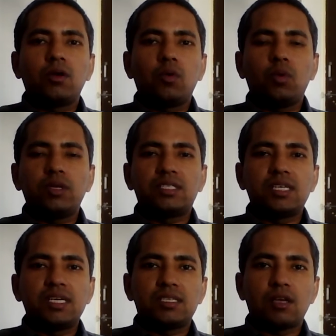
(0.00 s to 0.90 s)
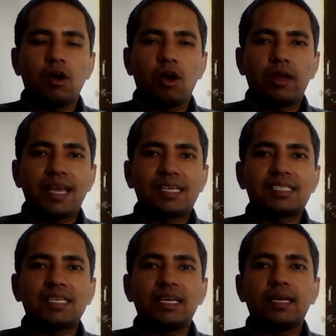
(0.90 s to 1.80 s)
which is on
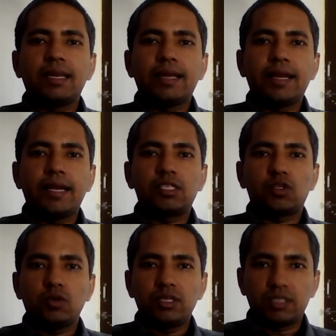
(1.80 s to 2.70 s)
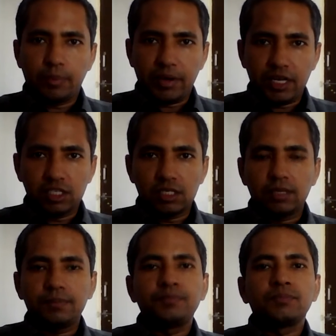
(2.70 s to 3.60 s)
external aids to interpretation.
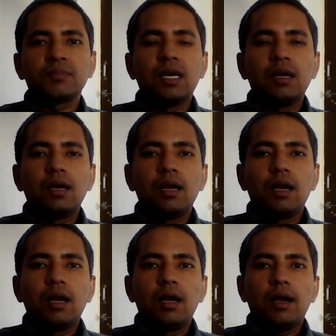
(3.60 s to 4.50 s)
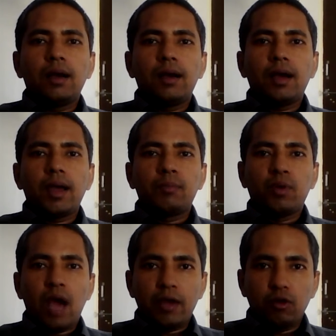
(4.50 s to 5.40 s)

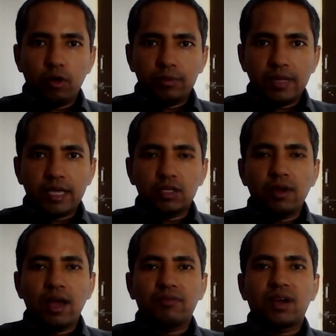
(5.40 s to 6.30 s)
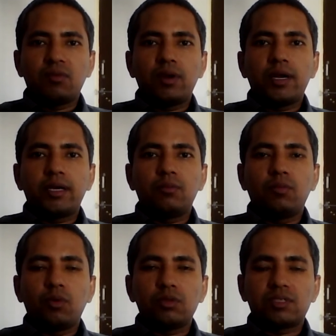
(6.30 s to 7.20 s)
I hope that you have covered
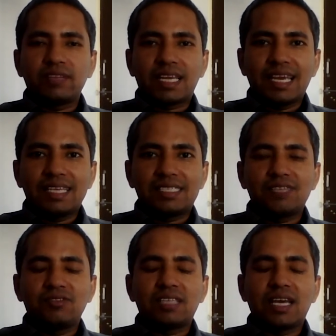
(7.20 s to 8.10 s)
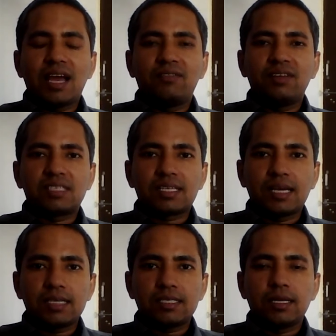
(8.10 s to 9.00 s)
most of the cases which I have
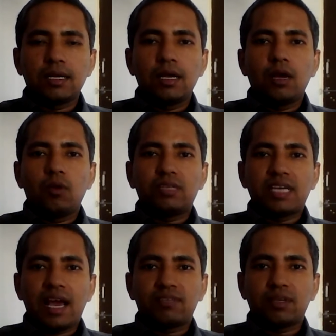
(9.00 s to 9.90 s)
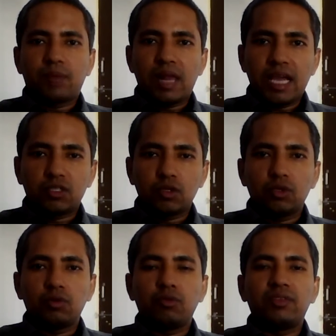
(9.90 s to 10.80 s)
discussed, which I have supplied to
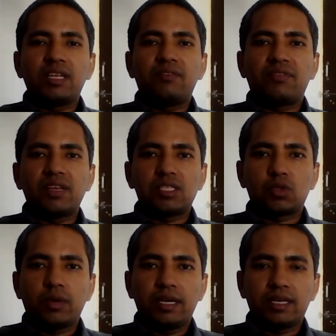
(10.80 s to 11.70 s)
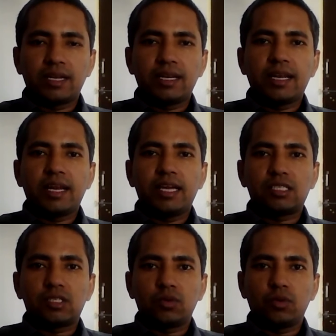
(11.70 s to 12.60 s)
you with reference to internal
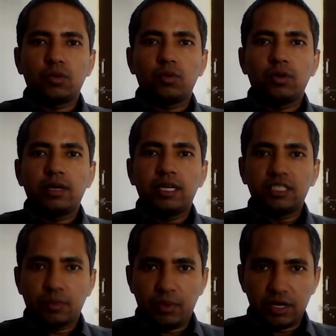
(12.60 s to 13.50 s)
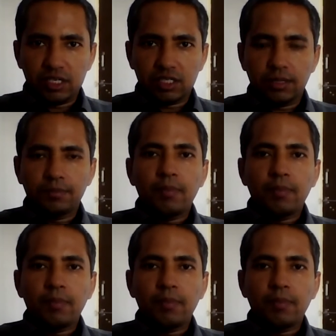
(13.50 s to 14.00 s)
aids to interpretation,